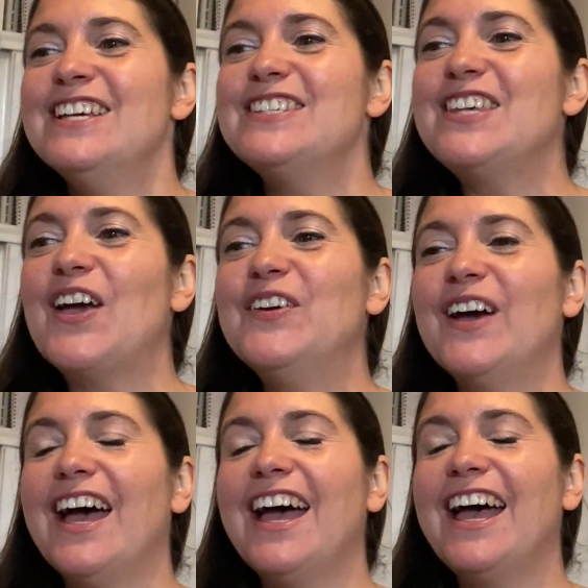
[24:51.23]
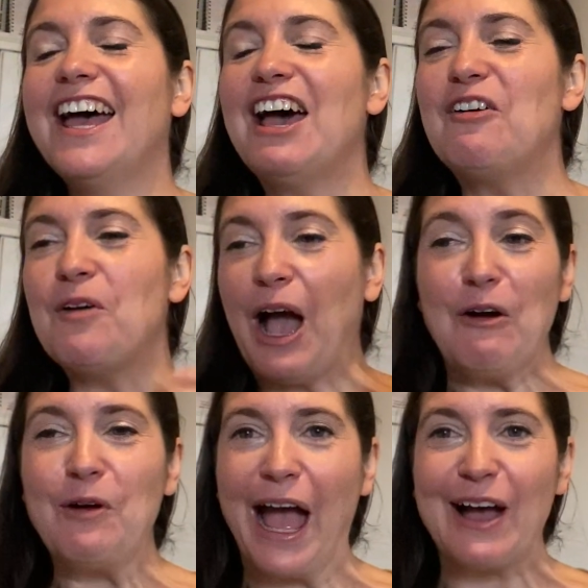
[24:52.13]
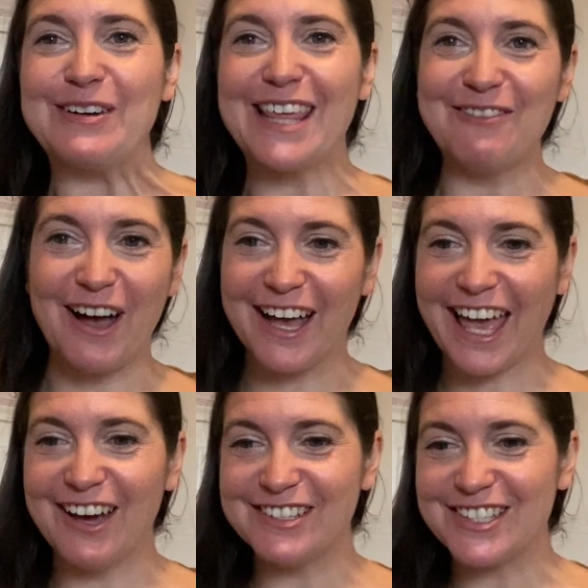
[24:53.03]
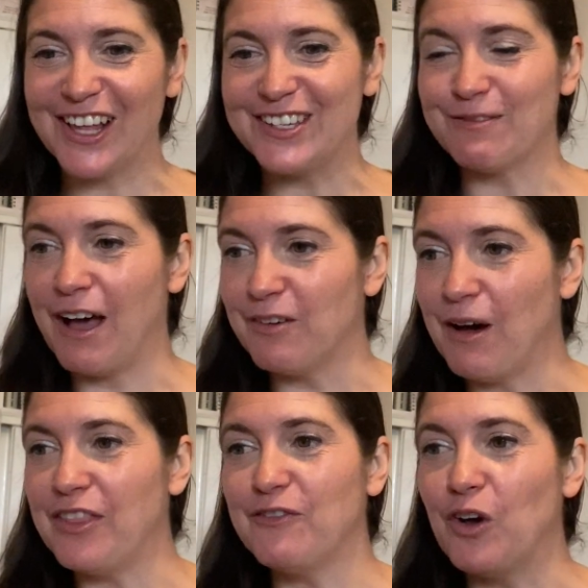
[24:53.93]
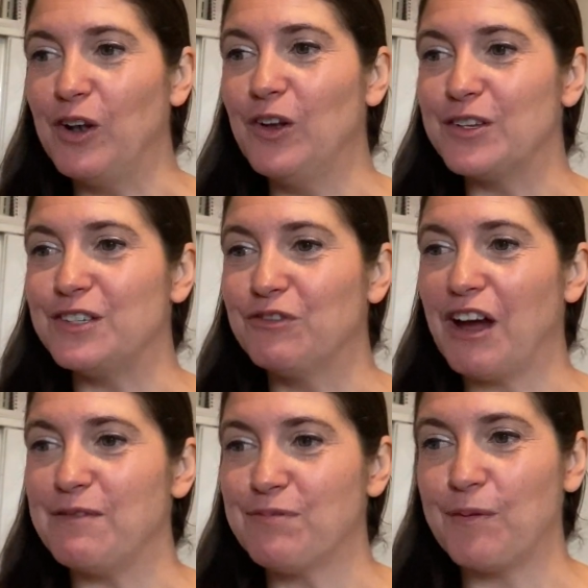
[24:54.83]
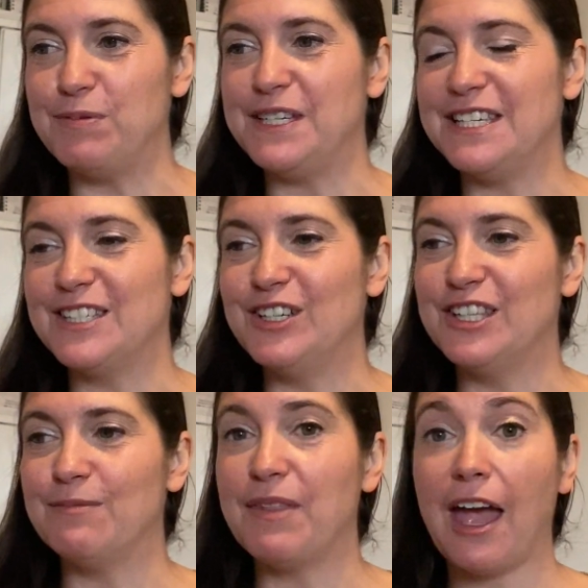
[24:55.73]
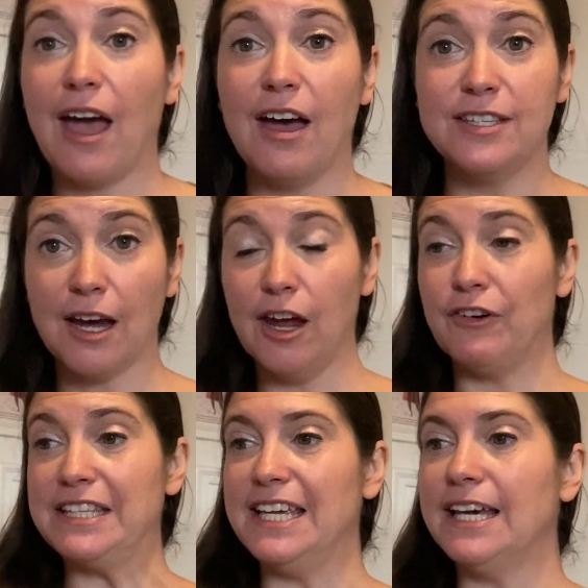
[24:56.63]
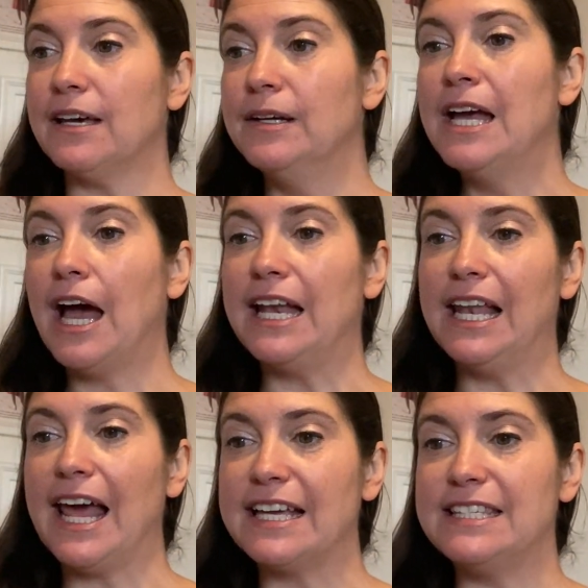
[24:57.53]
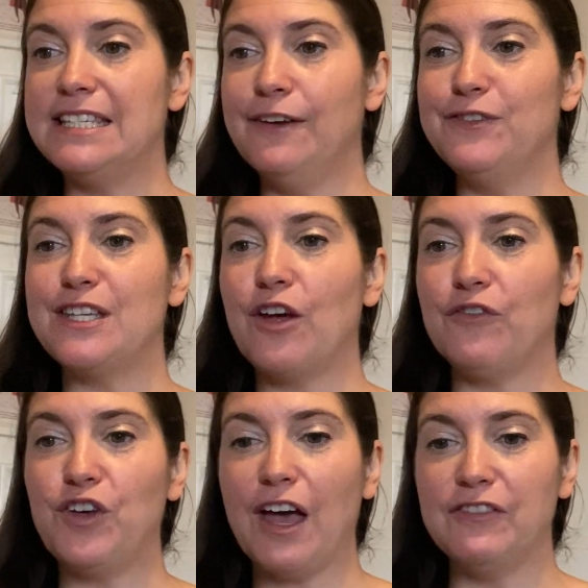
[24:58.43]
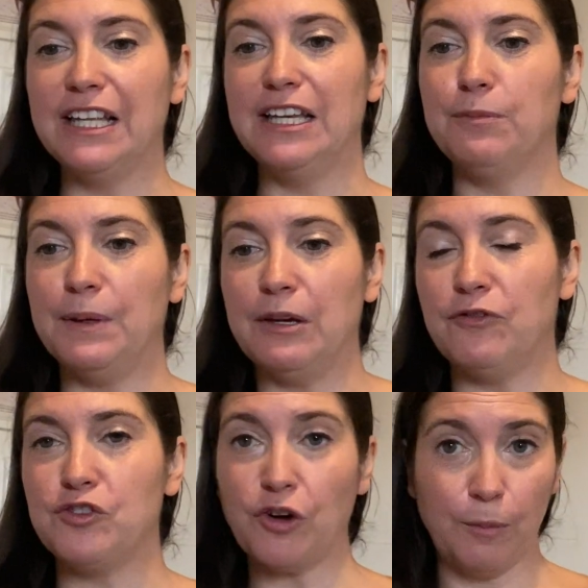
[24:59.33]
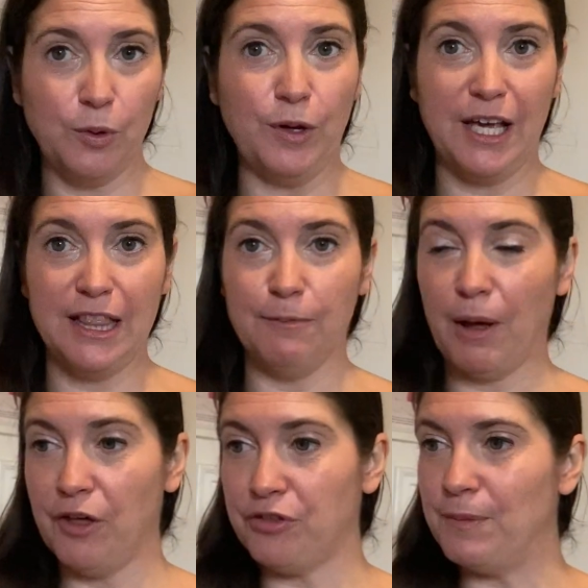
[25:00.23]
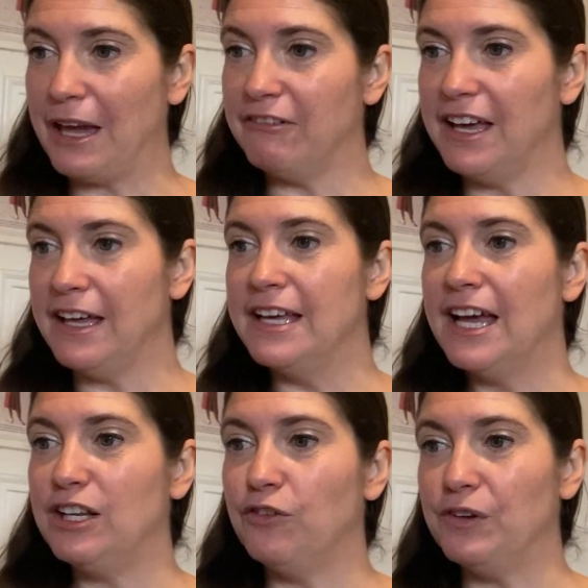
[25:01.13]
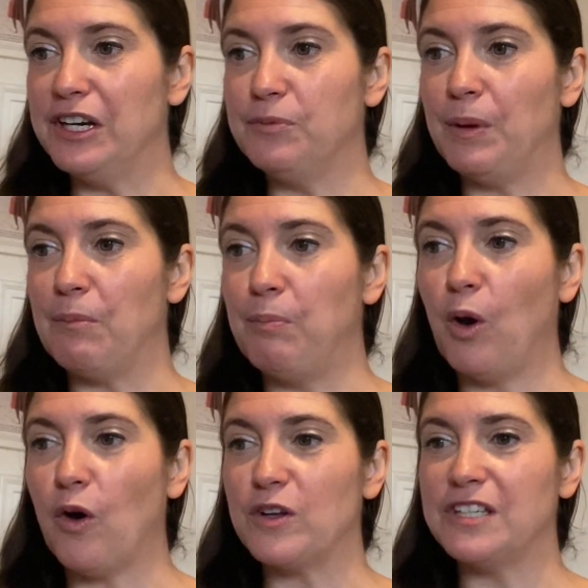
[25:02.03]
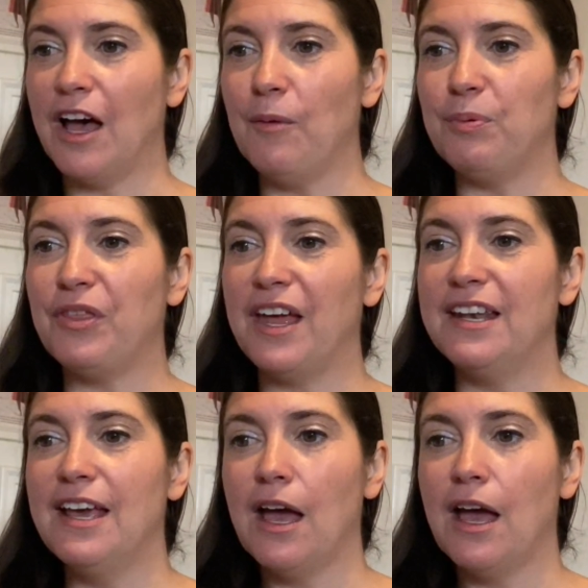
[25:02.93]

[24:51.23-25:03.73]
So how do they work? How do sloes work? Well, they've got lots of great properties to them. They're a diuretic and a laxative. So if you're having a little bit of trouble in the bathroom area and you're a little bit blocked up, then